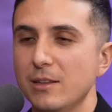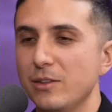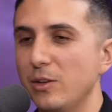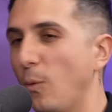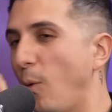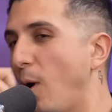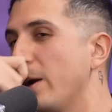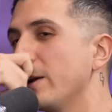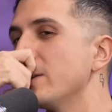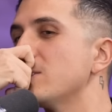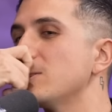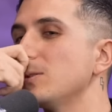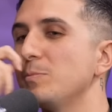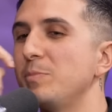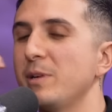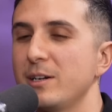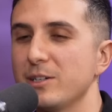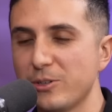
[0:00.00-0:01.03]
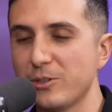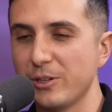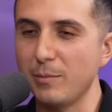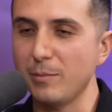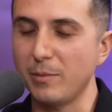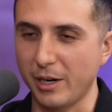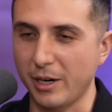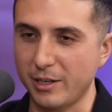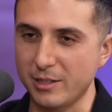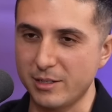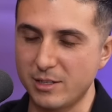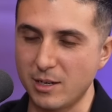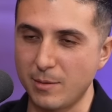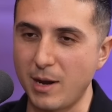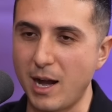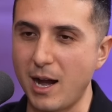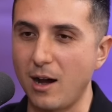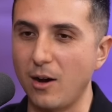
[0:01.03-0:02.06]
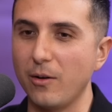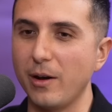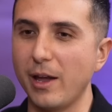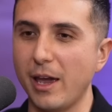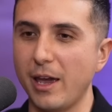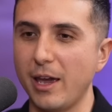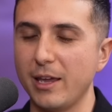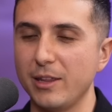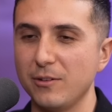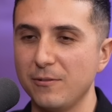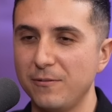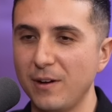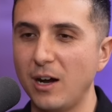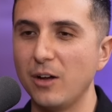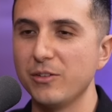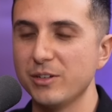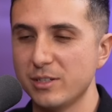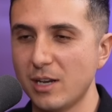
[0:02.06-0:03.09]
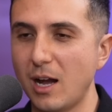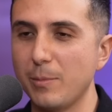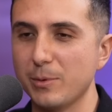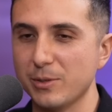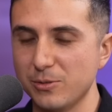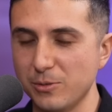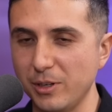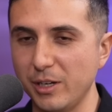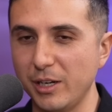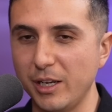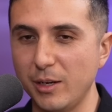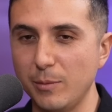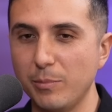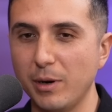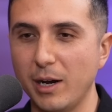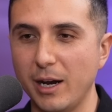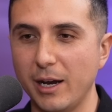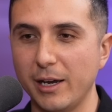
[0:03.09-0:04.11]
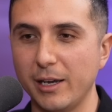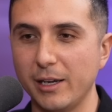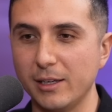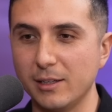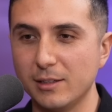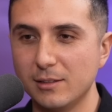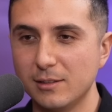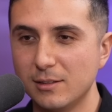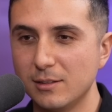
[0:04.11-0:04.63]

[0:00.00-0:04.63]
They wanted to penetrate the market somehow, and they found this opportunity by